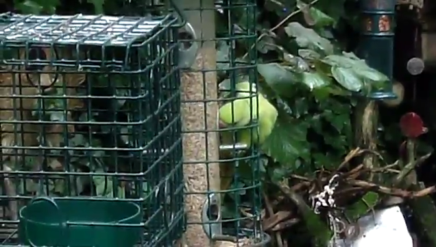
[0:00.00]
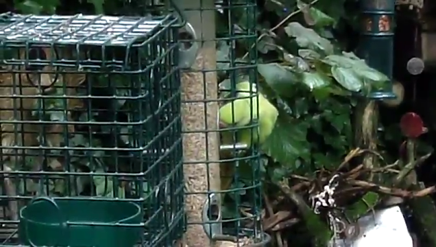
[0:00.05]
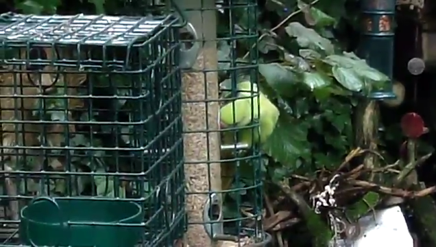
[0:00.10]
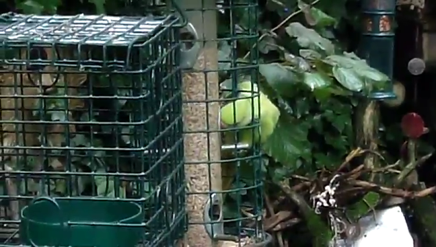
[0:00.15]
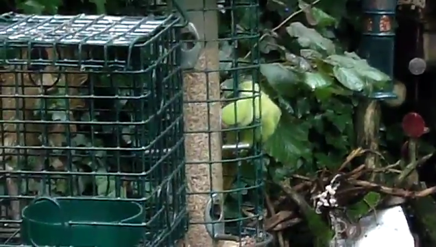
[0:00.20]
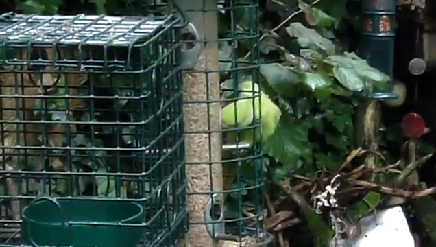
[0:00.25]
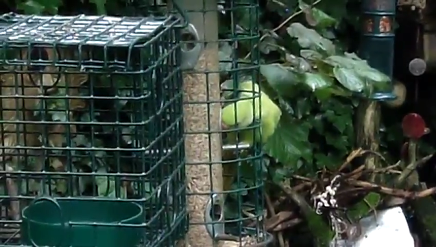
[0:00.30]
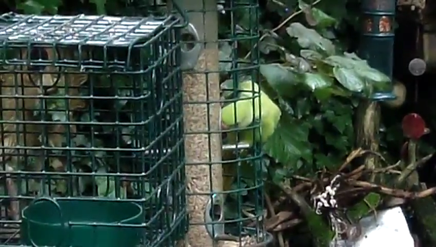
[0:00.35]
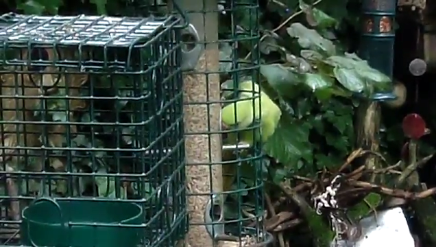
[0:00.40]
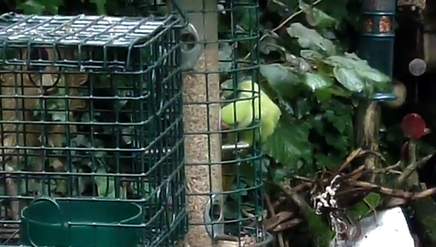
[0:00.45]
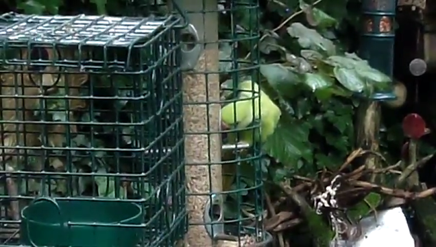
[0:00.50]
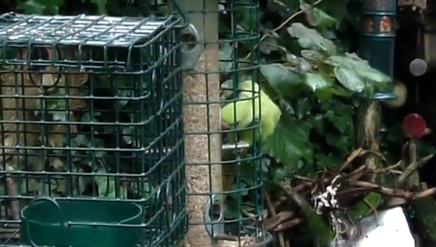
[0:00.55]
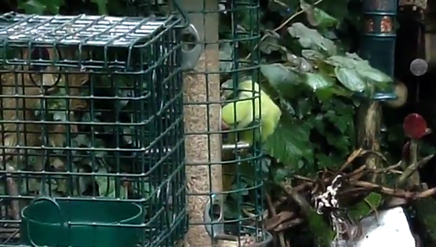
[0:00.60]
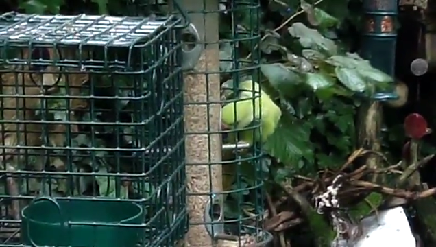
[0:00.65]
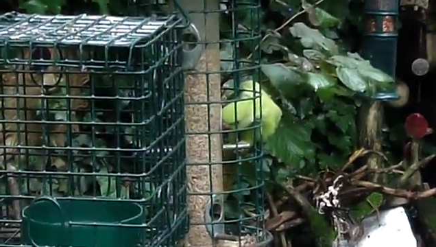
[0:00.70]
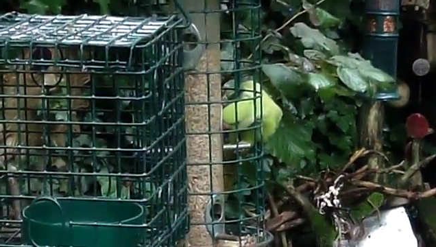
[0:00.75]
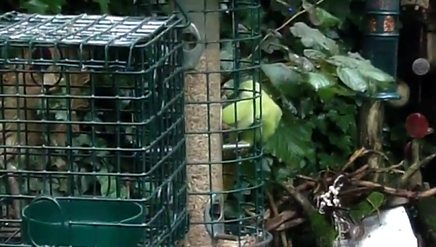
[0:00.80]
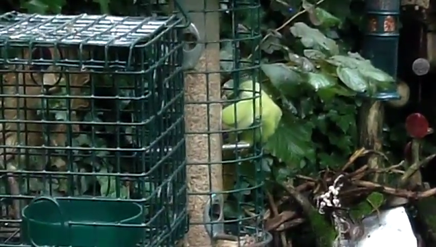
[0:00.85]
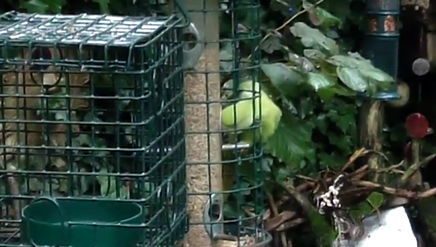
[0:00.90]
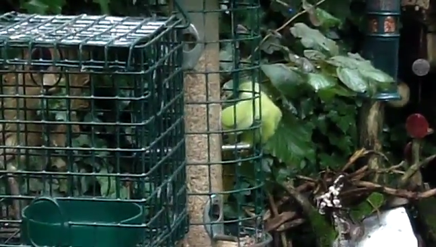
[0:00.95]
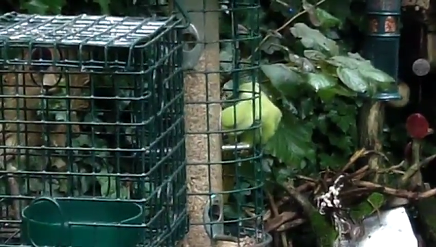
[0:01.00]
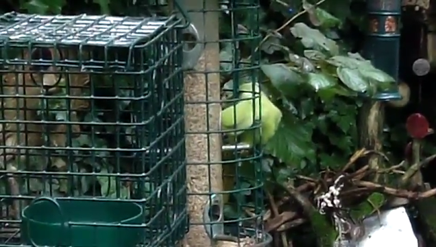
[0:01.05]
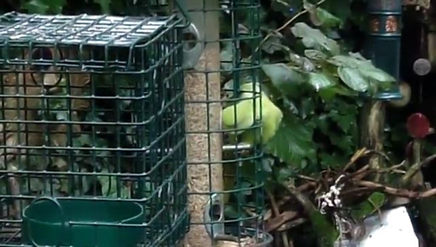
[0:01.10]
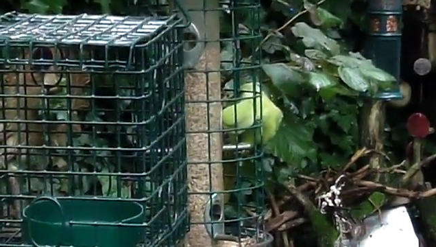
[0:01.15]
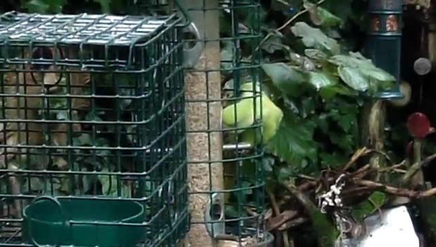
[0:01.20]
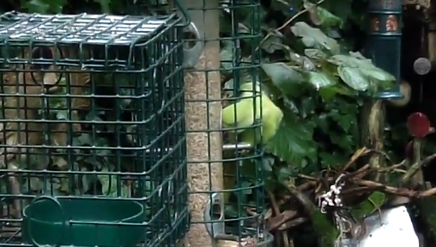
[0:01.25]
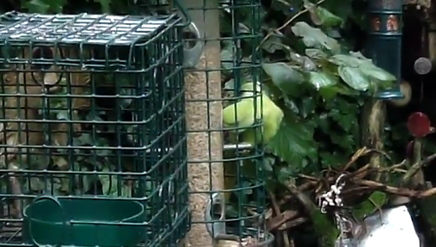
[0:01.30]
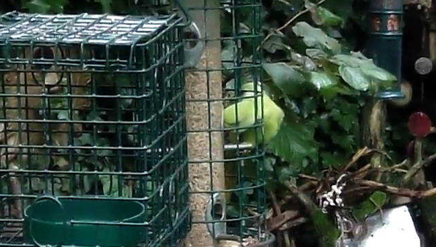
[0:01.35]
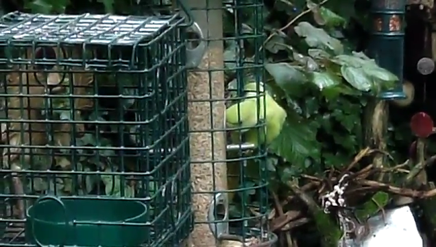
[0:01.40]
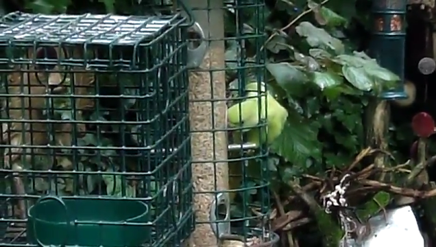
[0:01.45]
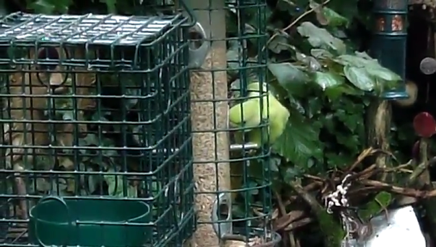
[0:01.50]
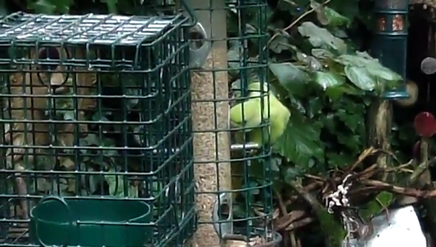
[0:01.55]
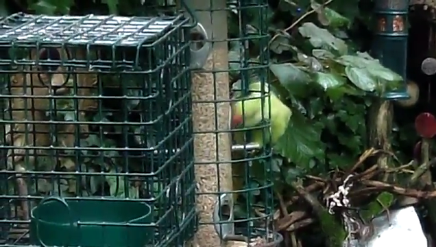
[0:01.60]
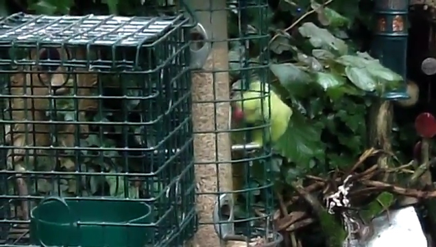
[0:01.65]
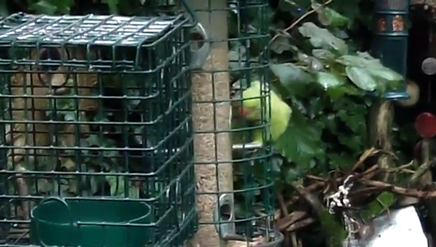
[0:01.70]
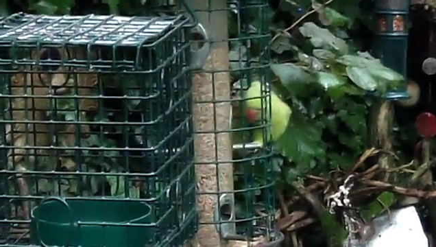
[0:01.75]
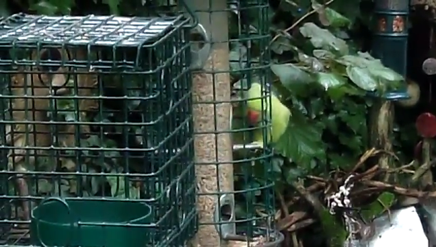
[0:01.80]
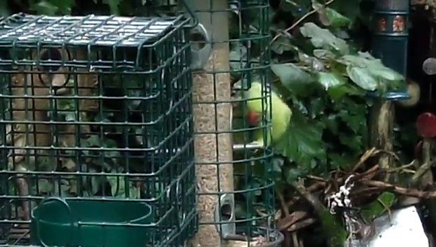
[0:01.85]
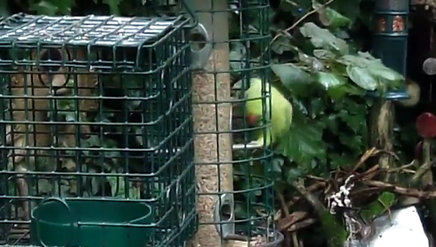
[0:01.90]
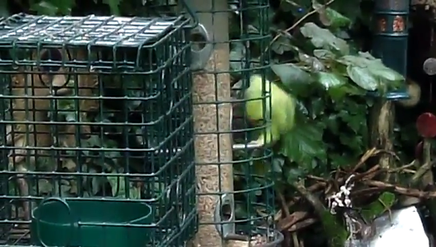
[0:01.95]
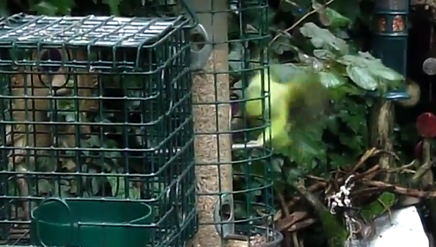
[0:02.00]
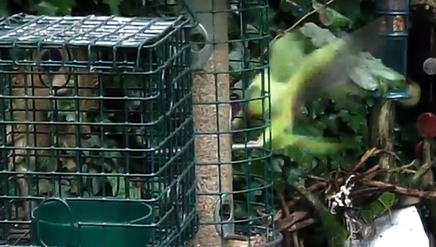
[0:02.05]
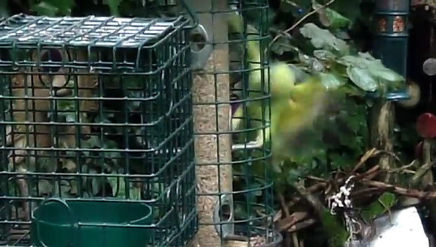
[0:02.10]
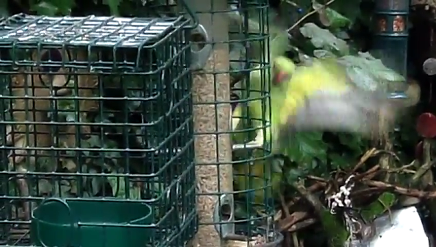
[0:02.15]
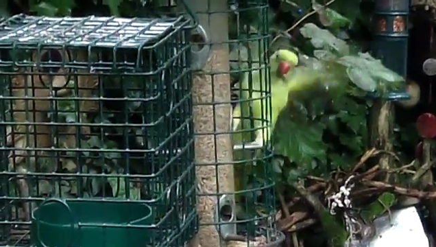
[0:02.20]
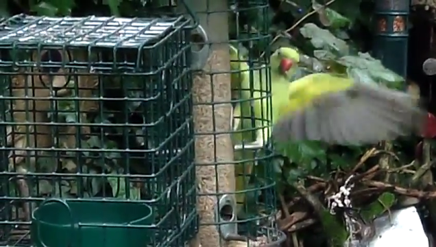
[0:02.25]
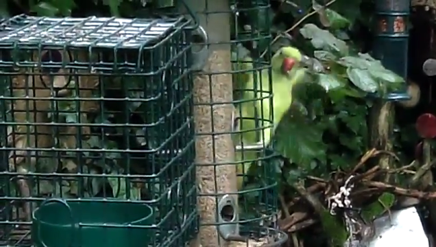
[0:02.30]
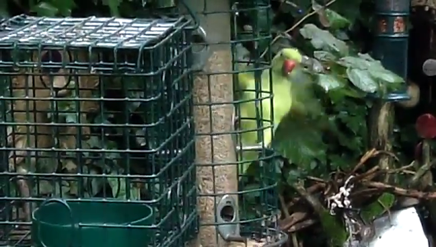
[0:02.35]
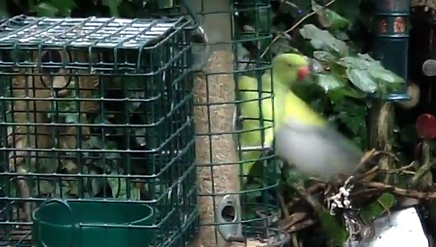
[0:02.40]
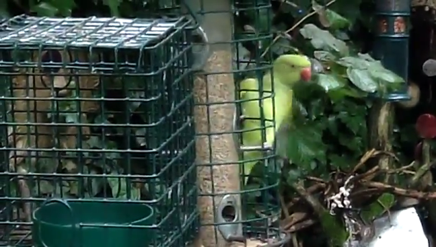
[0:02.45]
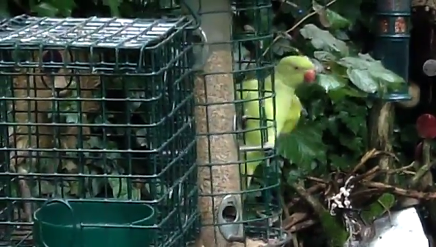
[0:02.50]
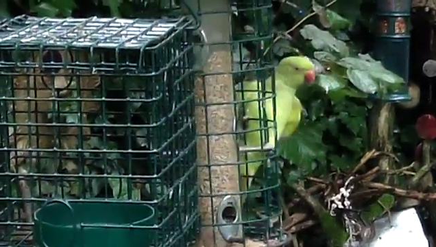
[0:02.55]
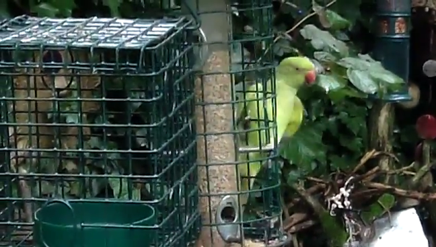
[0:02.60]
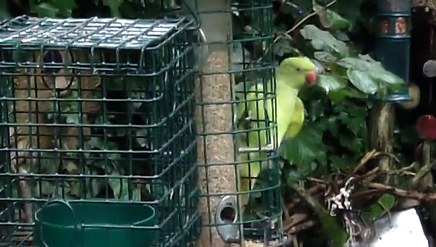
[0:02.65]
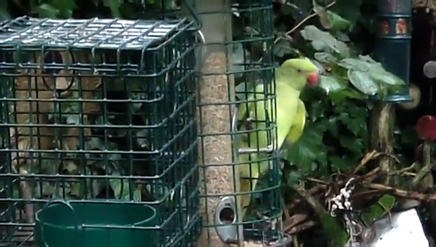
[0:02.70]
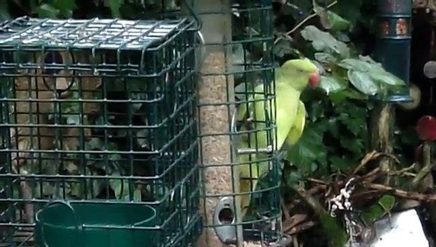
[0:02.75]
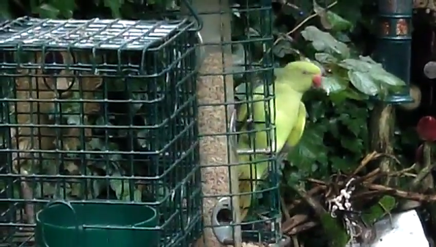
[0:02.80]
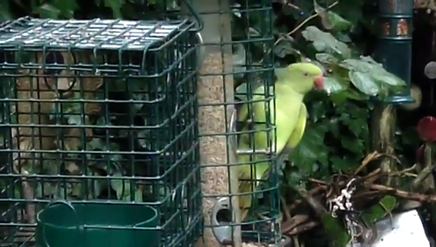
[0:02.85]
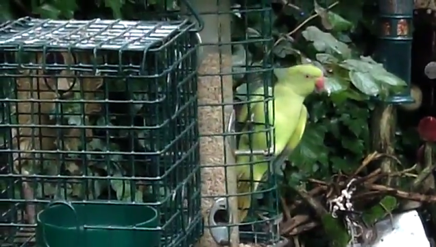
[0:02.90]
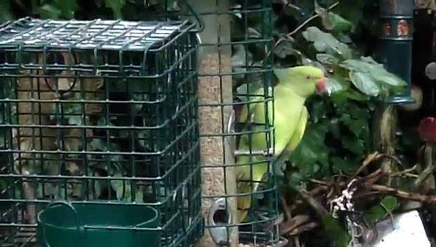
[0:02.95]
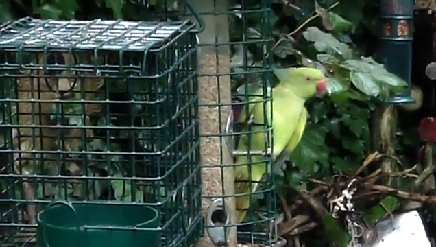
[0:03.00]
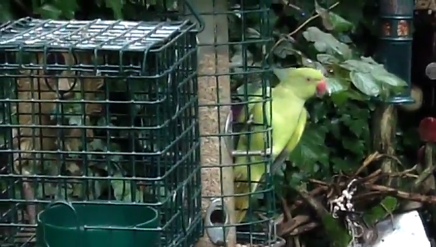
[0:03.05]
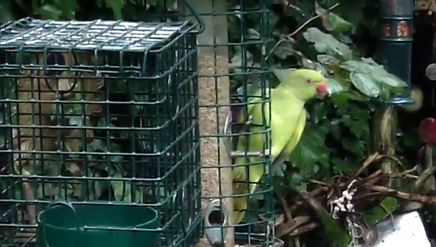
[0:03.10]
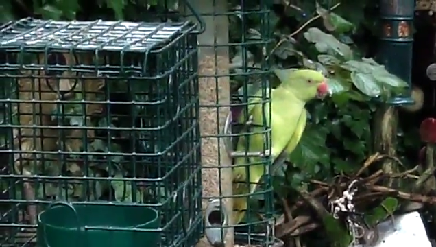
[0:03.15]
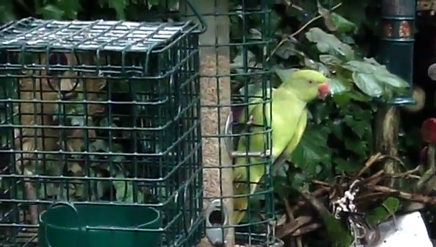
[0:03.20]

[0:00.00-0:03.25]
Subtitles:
Nobody's mouth can be seen.